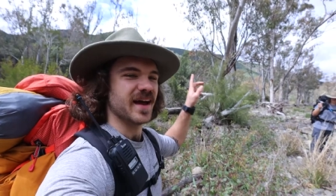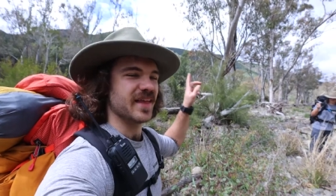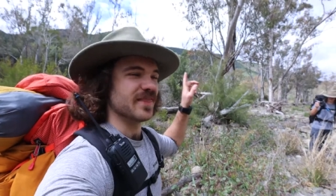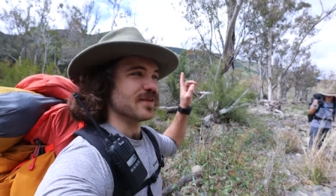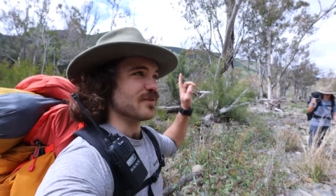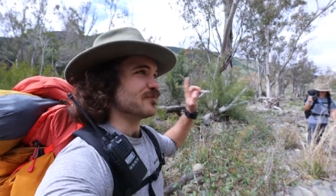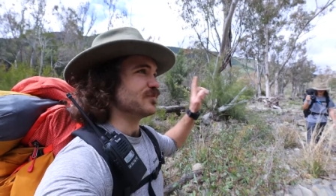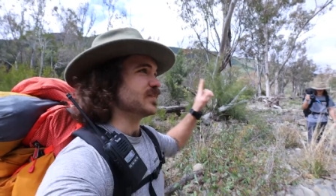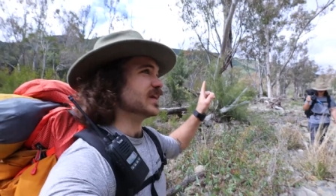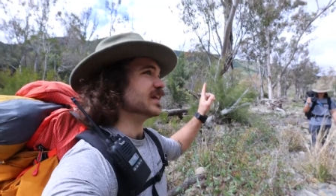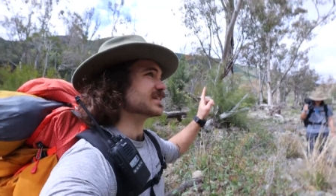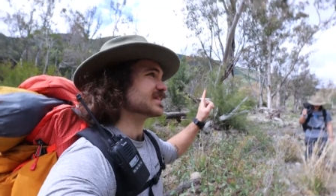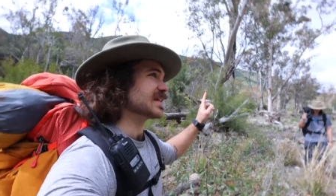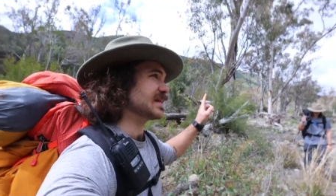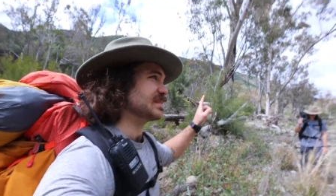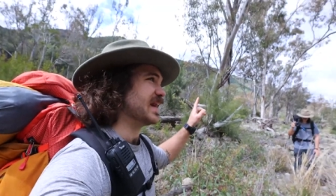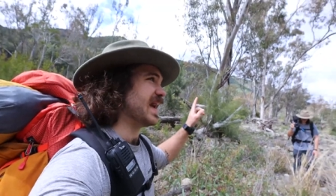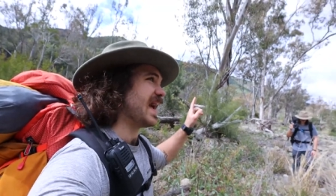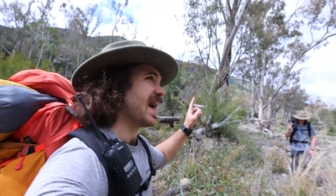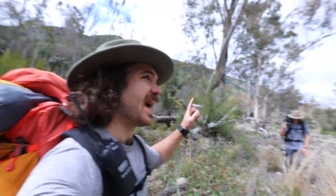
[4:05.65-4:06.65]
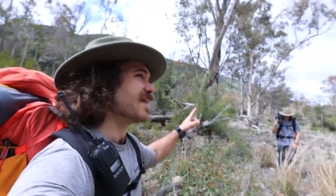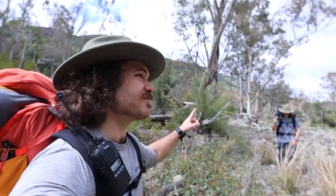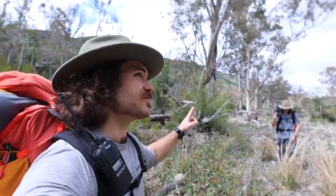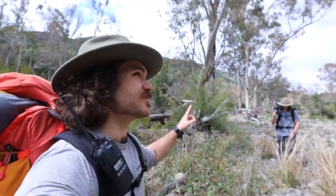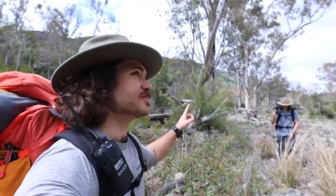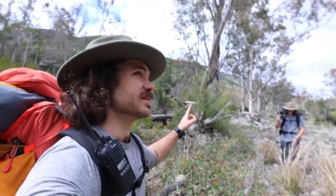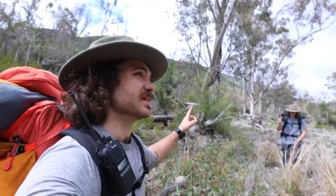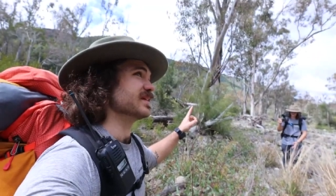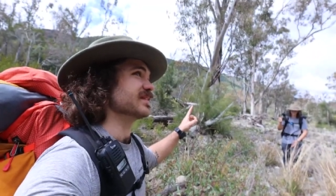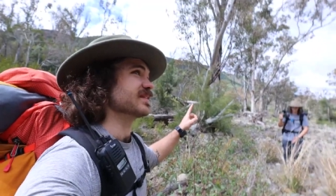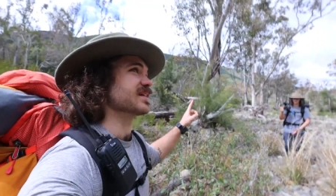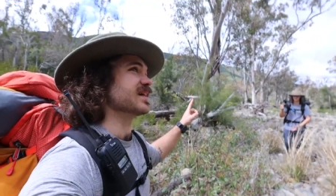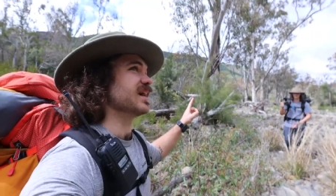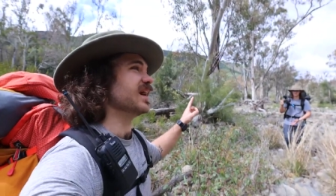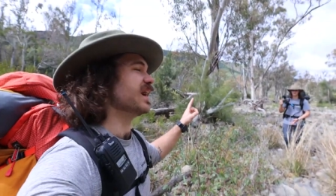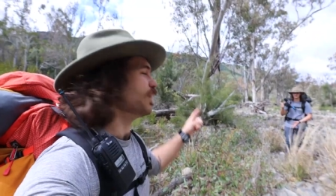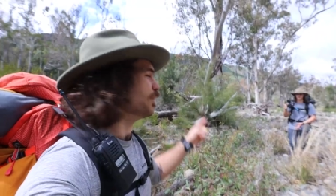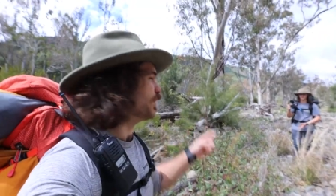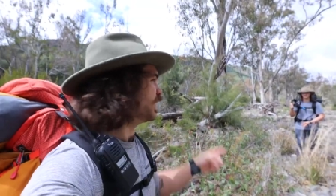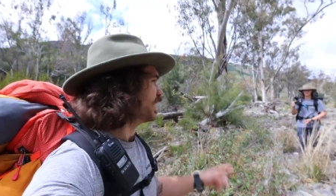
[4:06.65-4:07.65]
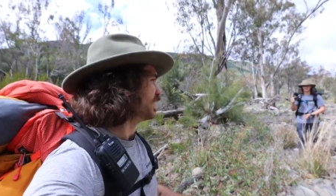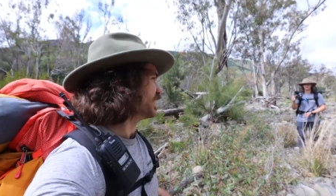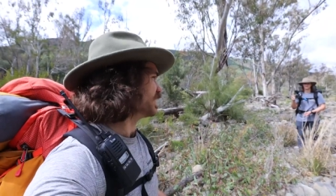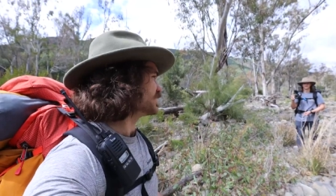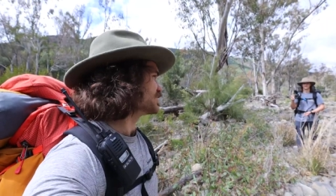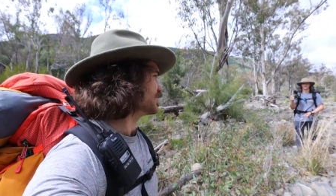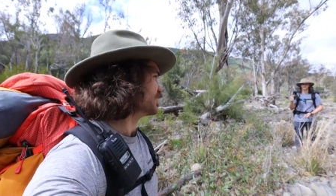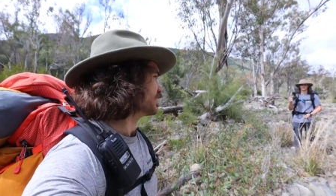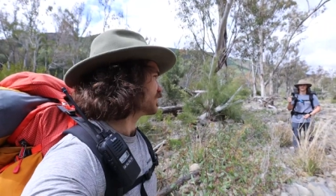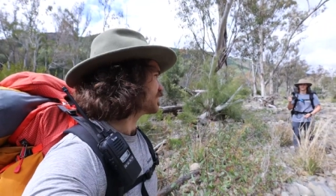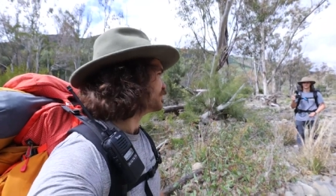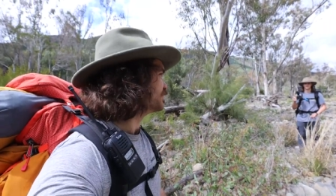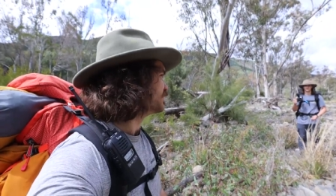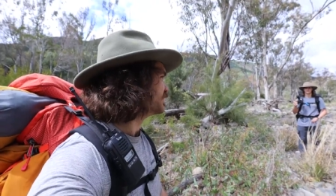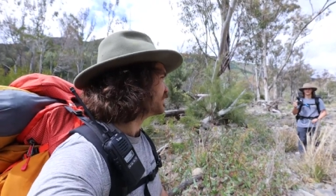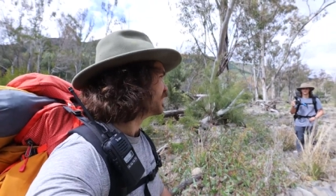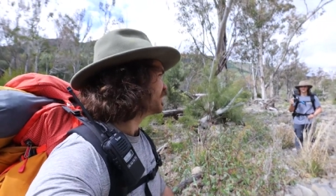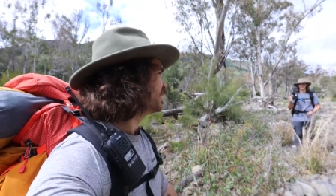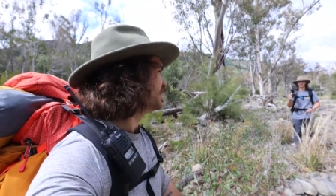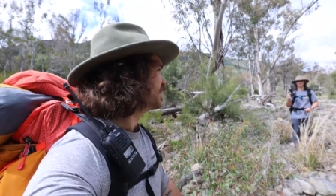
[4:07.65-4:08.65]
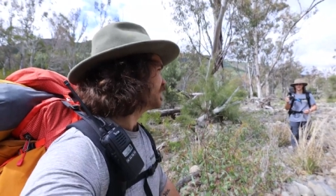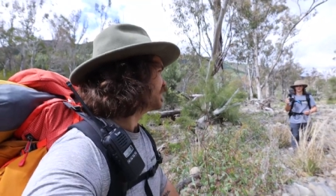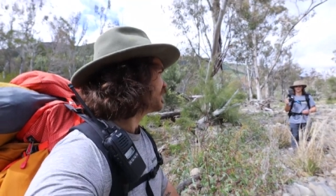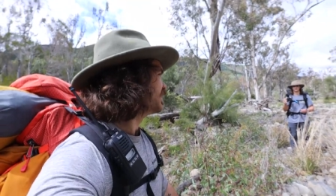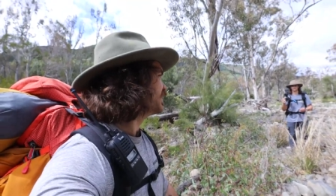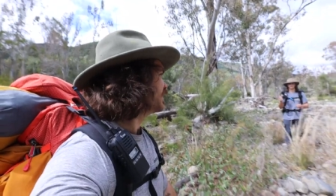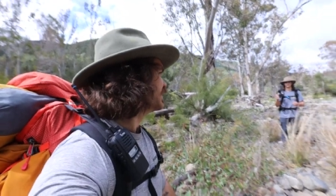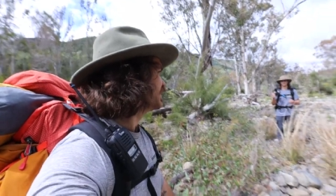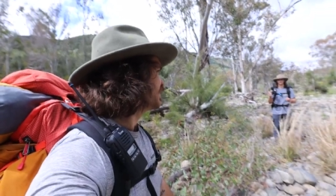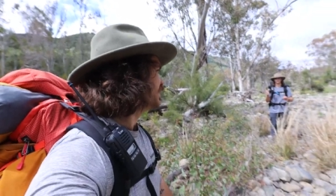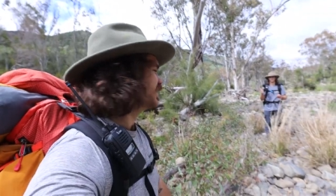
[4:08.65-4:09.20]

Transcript: and the first time I haven't been in the car while I saw them. Yep.